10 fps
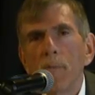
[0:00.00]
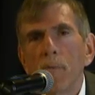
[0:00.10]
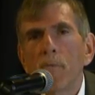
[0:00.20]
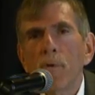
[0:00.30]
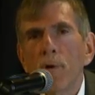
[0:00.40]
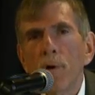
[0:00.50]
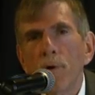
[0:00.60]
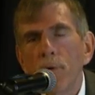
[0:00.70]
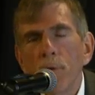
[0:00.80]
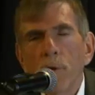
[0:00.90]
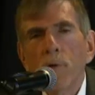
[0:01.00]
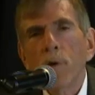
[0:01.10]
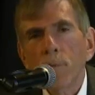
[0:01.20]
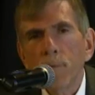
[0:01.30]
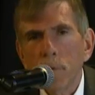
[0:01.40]
for the
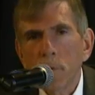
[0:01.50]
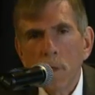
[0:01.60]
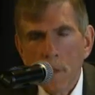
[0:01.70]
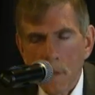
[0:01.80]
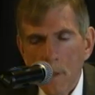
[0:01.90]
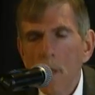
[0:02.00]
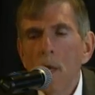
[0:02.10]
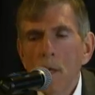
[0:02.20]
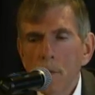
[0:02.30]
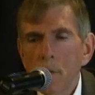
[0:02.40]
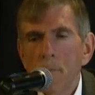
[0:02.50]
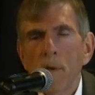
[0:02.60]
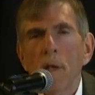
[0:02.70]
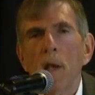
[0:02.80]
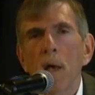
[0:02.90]
court proceeding.
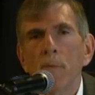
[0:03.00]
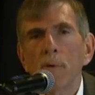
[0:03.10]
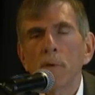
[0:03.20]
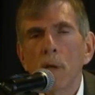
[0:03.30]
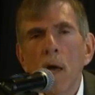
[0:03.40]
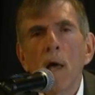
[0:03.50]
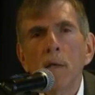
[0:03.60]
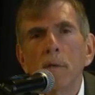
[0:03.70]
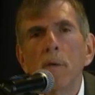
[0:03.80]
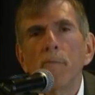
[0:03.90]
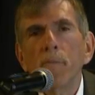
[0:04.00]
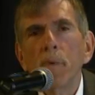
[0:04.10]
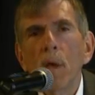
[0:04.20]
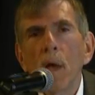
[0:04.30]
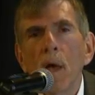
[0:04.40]
But I would not
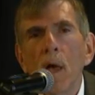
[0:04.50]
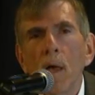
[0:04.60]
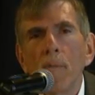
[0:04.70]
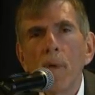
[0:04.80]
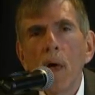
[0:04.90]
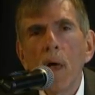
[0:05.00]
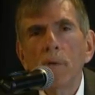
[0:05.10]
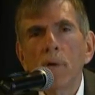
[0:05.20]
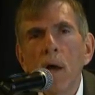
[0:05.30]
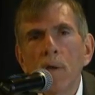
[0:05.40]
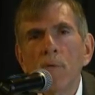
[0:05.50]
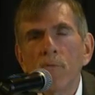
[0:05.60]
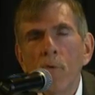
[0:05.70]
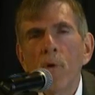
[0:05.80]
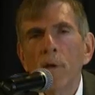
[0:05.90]
try to
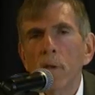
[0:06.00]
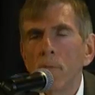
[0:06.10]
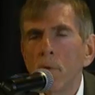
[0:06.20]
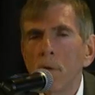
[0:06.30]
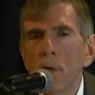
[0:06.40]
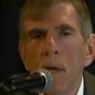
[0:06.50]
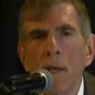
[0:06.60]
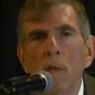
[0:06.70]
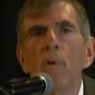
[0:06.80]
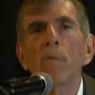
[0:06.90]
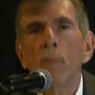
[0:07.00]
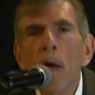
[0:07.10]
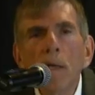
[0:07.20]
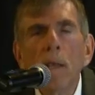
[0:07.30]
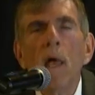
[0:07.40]
avoid communicating with
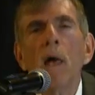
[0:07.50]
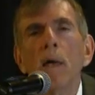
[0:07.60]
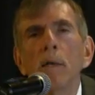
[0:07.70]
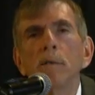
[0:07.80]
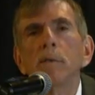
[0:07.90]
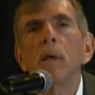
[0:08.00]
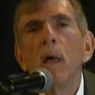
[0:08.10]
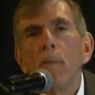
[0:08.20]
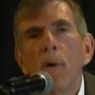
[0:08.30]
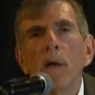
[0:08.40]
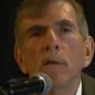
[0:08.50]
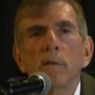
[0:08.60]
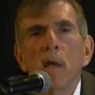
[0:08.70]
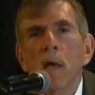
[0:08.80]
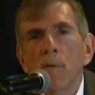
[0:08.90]
my clients by
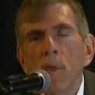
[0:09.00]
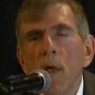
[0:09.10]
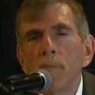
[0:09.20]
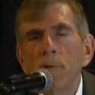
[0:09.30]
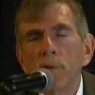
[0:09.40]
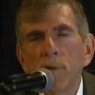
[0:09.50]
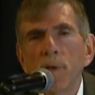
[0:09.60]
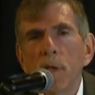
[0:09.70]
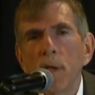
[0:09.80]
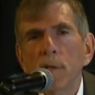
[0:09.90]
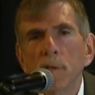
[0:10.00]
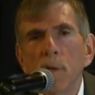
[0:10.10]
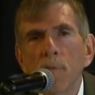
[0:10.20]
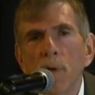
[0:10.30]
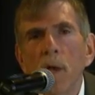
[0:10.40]
saying, well, I'm just going to get
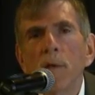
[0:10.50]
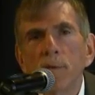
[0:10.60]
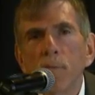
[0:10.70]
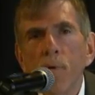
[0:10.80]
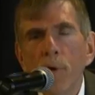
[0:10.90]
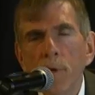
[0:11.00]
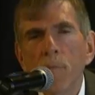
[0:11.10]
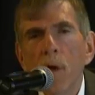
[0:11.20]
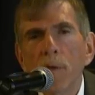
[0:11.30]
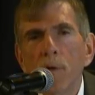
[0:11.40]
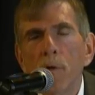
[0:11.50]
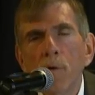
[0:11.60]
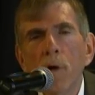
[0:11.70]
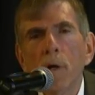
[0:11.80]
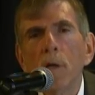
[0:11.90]
someone else appointed by the
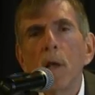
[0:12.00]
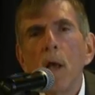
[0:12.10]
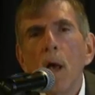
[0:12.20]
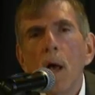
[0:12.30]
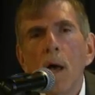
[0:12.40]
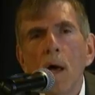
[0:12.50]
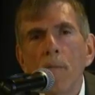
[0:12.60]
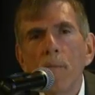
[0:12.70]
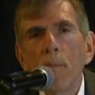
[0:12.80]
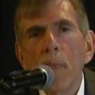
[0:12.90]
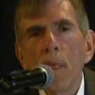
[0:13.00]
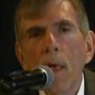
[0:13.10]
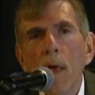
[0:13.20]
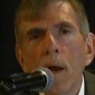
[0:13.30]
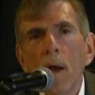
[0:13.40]
court.
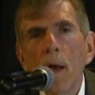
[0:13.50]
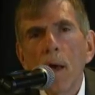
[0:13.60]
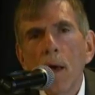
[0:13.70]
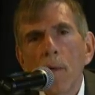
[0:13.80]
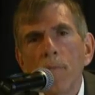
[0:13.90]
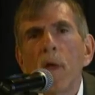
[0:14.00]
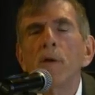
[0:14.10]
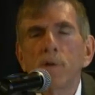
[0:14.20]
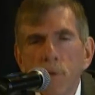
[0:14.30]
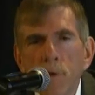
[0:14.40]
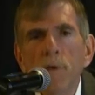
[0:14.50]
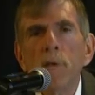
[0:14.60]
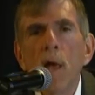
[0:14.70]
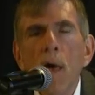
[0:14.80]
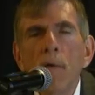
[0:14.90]
They
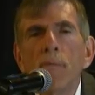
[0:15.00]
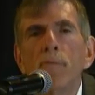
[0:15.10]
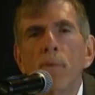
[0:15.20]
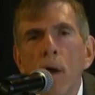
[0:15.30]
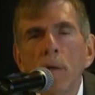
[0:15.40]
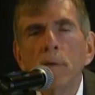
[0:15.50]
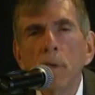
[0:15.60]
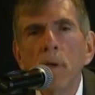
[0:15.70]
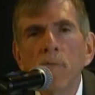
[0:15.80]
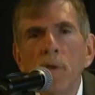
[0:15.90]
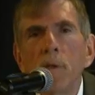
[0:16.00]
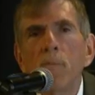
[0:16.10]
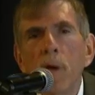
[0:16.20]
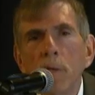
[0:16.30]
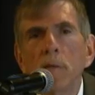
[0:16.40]
should have the right to live
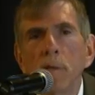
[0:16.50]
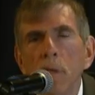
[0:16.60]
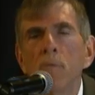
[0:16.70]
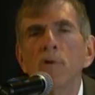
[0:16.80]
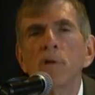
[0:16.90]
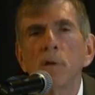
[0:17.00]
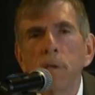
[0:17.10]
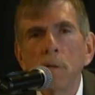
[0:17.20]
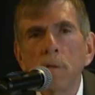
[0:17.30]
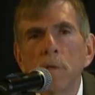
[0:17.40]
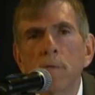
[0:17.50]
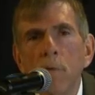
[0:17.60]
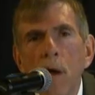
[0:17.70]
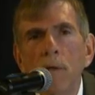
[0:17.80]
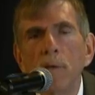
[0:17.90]
independently, which includes the
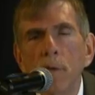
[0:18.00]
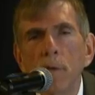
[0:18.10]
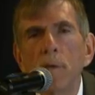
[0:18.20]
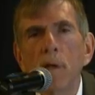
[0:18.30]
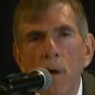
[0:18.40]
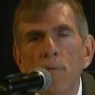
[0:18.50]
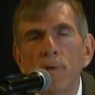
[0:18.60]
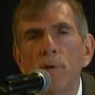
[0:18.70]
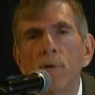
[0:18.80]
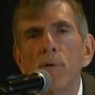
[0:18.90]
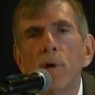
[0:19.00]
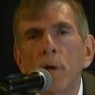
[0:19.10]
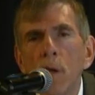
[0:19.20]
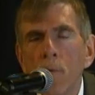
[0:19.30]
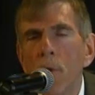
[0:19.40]
right to go into
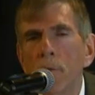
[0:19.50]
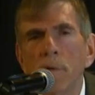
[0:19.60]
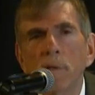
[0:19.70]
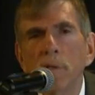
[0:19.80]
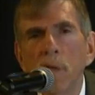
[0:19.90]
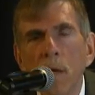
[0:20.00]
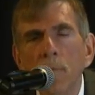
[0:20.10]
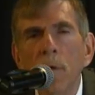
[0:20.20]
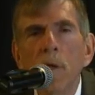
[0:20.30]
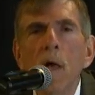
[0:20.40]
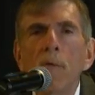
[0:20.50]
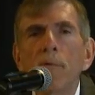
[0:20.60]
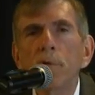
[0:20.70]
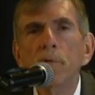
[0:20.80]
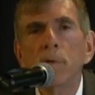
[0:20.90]
court, whether it's a settlement
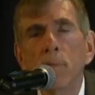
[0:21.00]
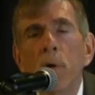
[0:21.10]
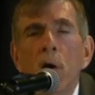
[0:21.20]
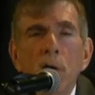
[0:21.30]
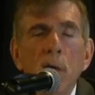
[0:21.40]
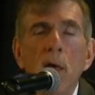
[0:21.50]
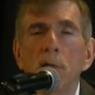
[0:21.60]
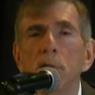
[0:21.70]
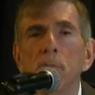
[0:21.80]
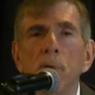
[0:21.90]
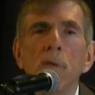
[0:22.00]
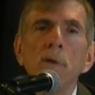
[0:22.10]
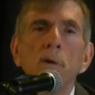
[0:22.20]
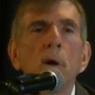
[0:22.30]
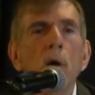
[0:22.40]
conference where the party has to be
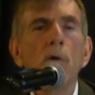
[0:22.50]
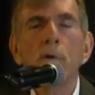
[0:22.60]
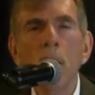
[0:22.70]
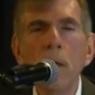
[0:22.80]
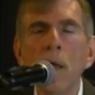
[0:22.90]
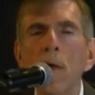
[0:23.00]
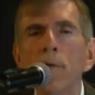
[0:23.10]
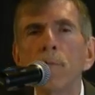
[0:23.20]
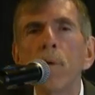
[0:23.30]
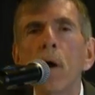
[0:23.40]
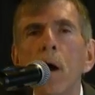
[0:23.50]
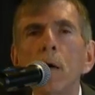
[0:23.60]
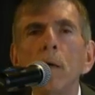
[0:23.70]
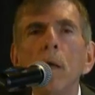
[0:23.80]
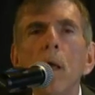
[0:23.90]
there, or any other
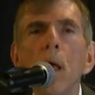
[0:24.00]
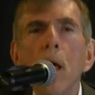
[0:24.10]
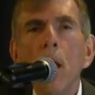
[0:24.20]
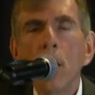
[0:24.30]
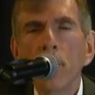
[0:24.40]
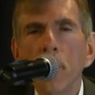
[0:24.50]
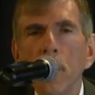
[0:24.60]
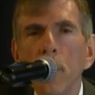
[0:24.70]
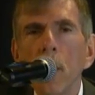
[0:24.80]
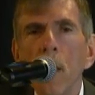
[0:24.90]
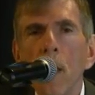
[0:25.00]
part of the